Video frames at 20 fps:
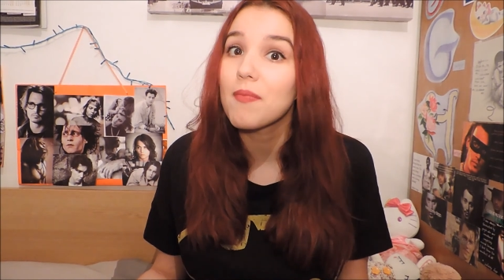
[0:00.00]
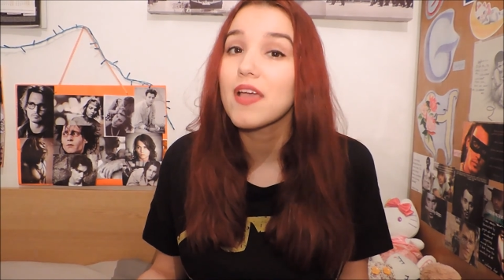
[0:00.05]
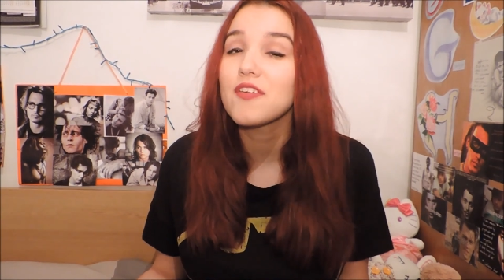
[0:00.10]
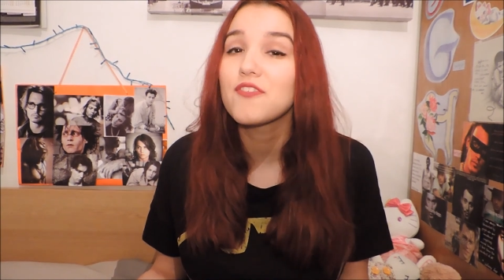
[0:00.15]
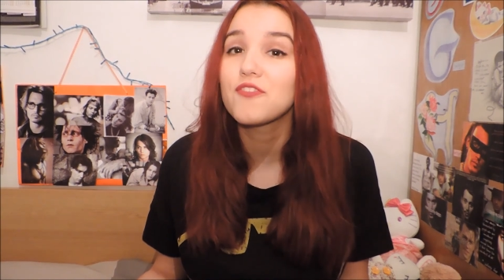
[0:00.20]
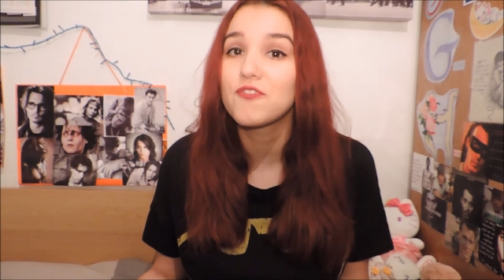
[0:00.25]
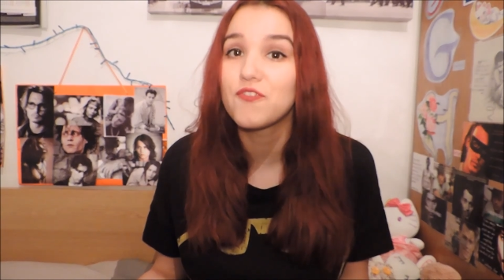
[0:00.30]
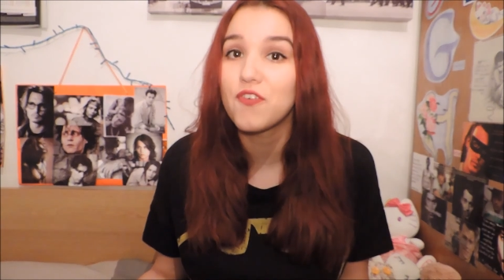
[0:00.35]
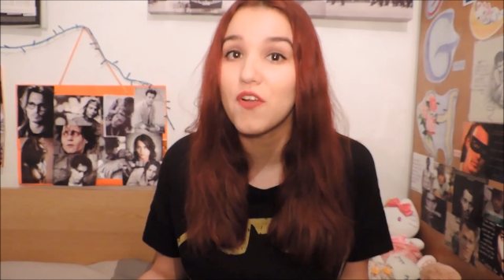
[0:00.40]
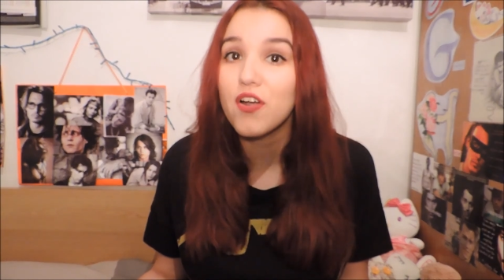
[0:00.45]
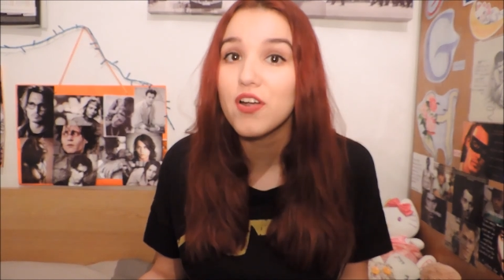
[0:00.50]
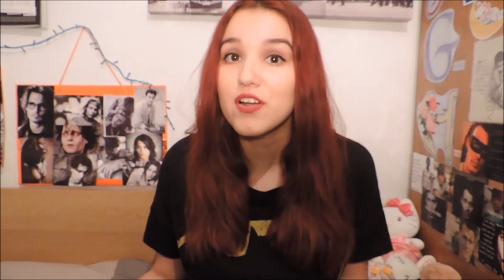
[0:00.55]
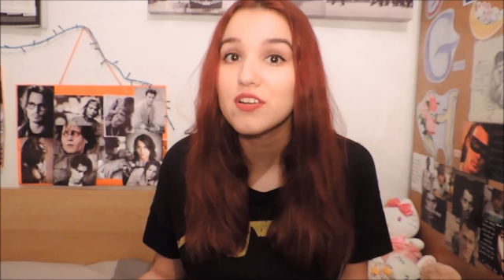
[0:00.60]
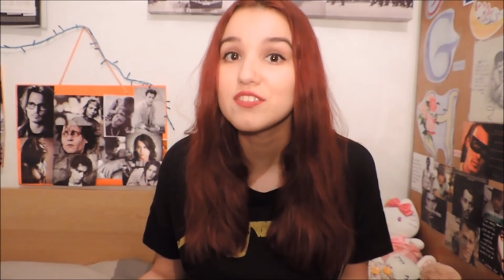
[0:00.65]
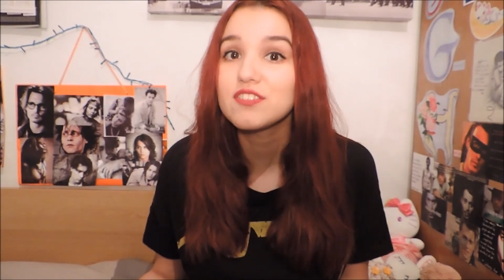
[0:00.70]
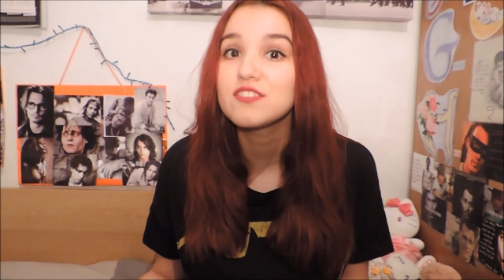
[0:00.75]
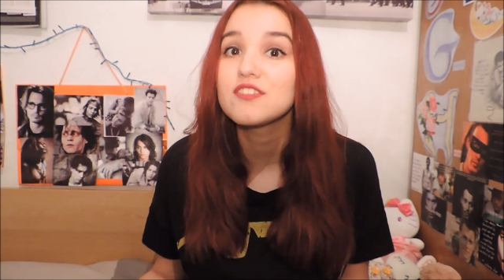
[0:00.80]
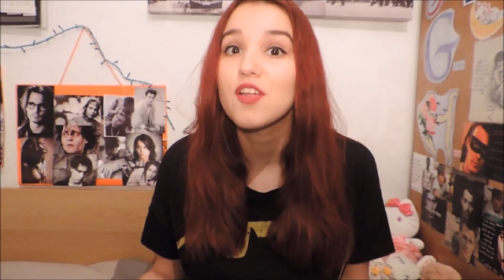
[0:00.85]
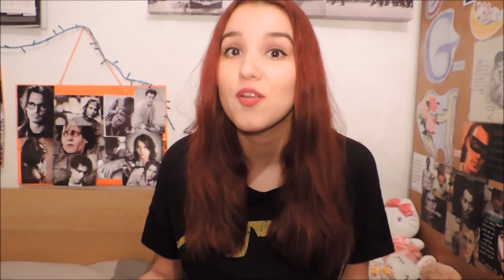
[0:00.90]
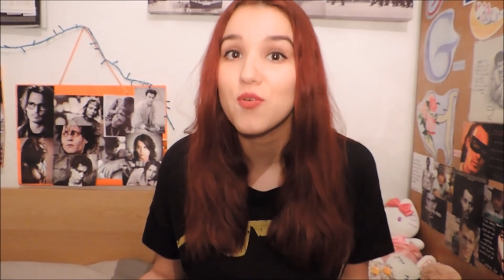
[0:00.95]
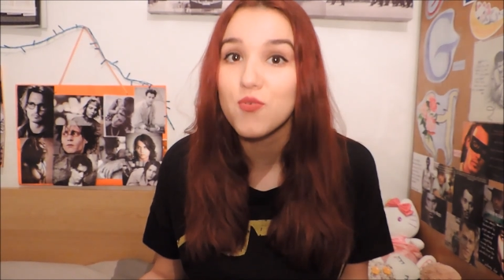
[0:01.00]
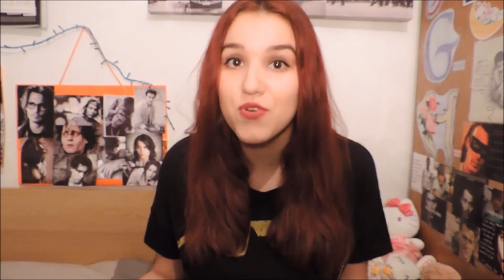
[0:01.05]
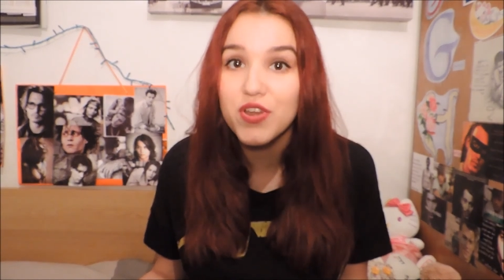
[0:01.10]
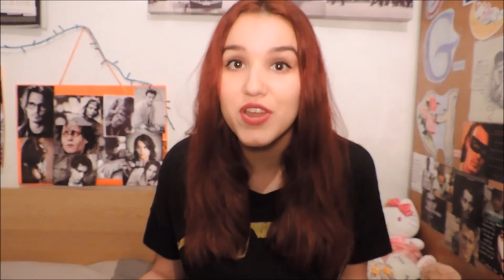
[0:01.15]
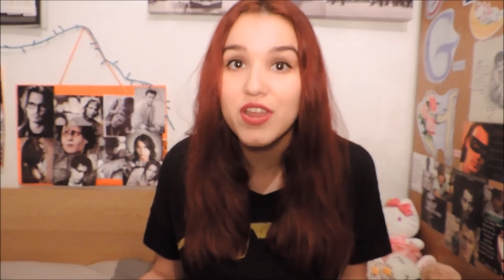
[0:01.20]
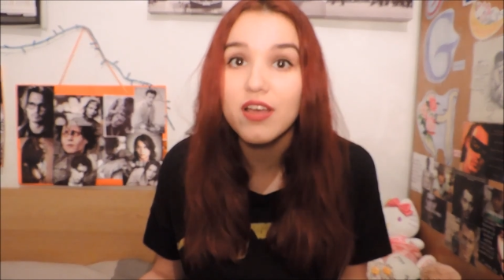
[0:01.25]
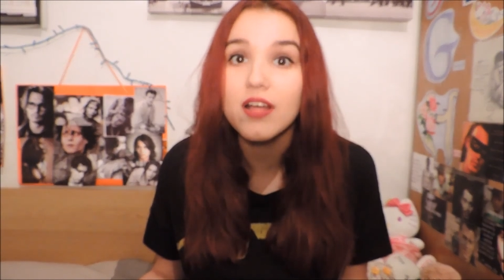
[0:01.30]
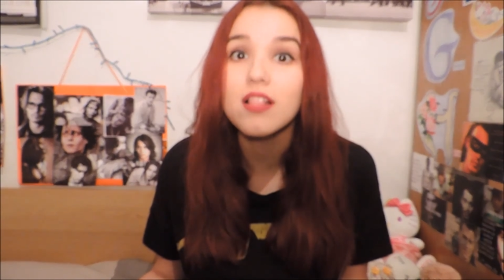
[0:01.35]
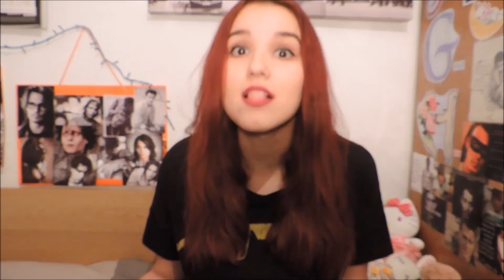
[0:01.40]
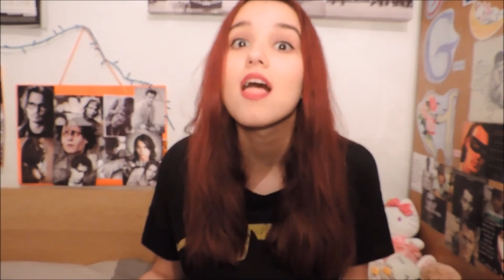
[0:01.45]
my first
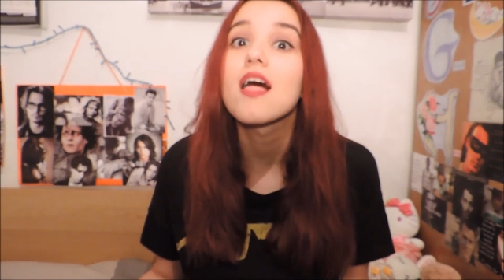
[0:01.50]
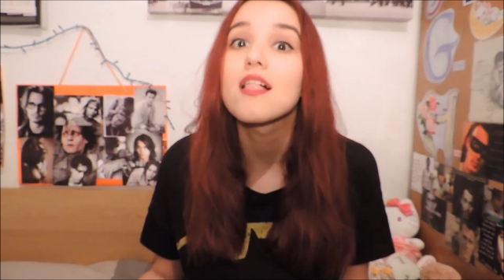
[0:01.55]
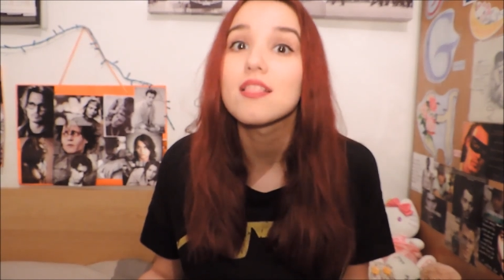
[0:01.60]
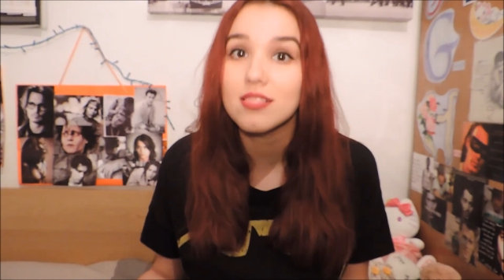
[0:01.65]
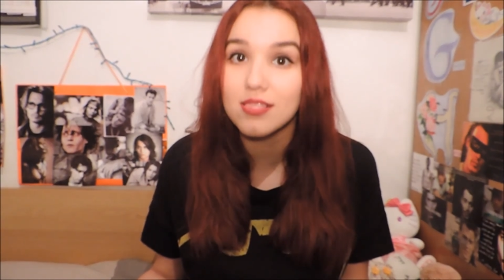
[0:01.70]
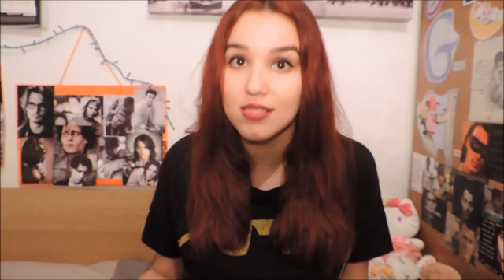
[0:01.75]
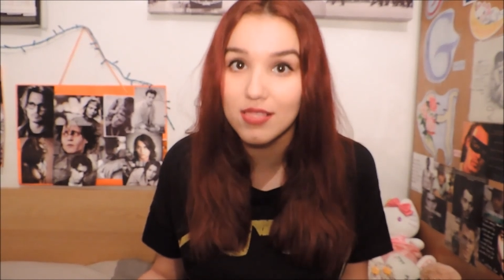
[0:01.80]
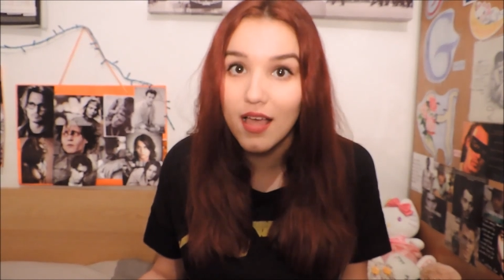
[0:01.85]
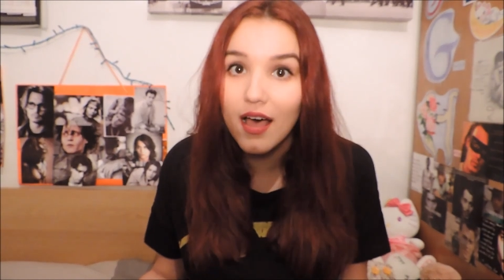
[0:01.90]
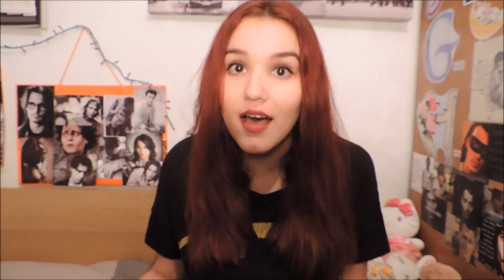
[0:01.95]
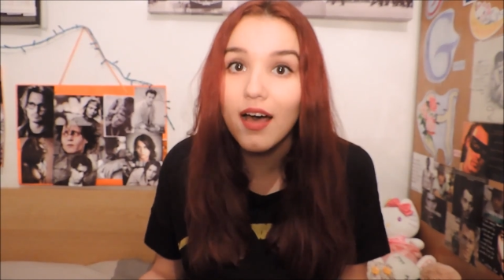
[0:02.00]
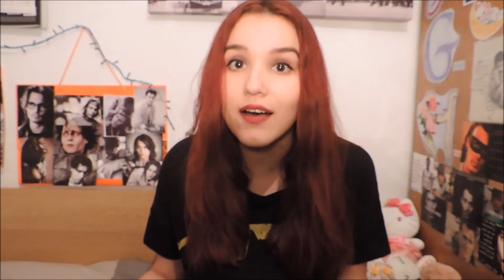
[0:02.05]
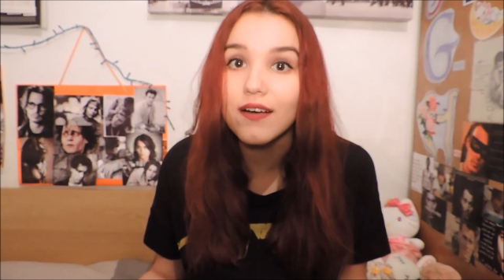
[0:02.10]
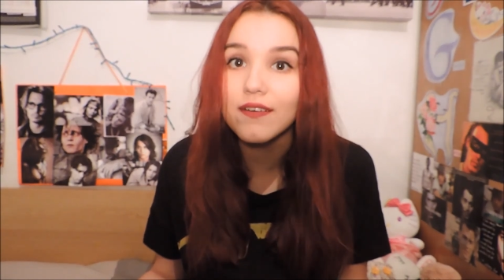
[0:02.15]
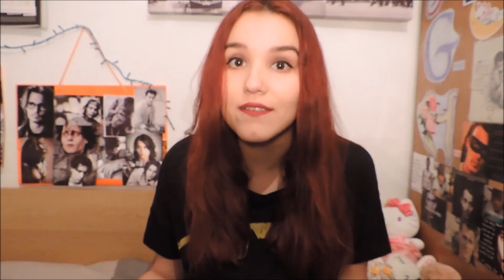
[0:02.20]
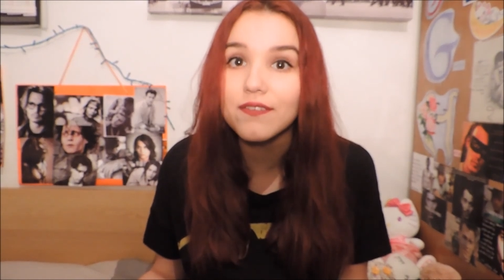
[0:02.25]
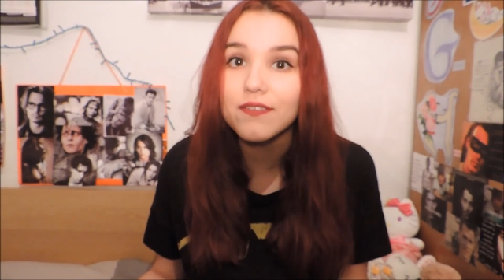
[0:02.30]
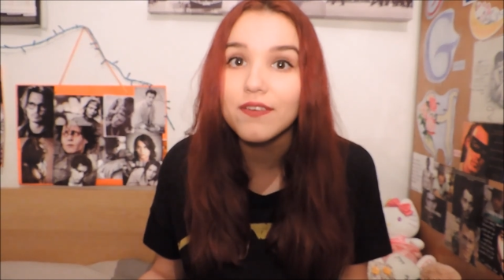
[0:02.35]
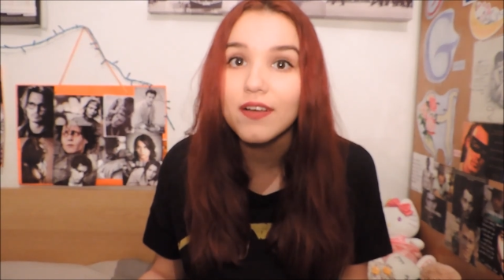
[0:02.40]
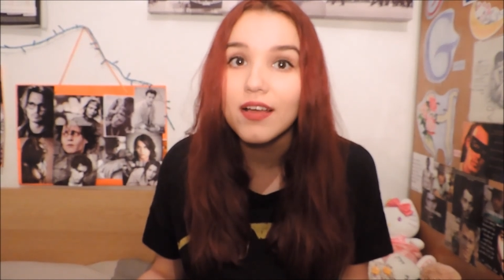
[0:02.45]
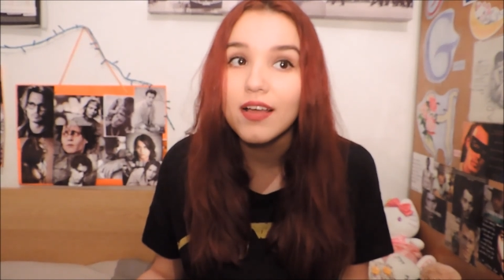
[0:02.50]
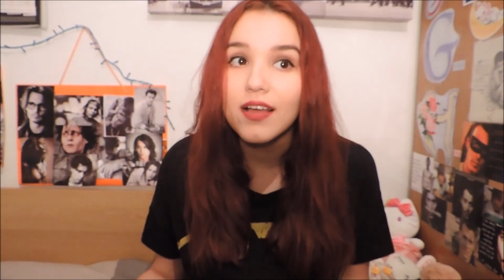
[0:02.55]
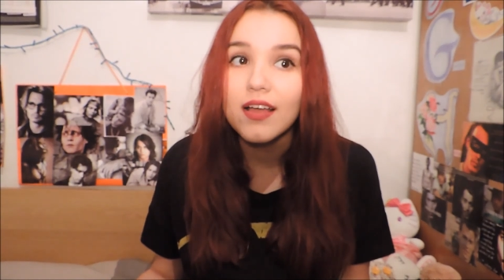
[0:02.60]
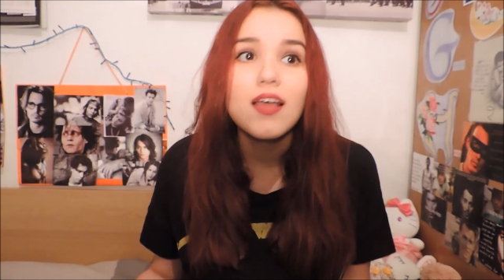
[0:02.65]
real love.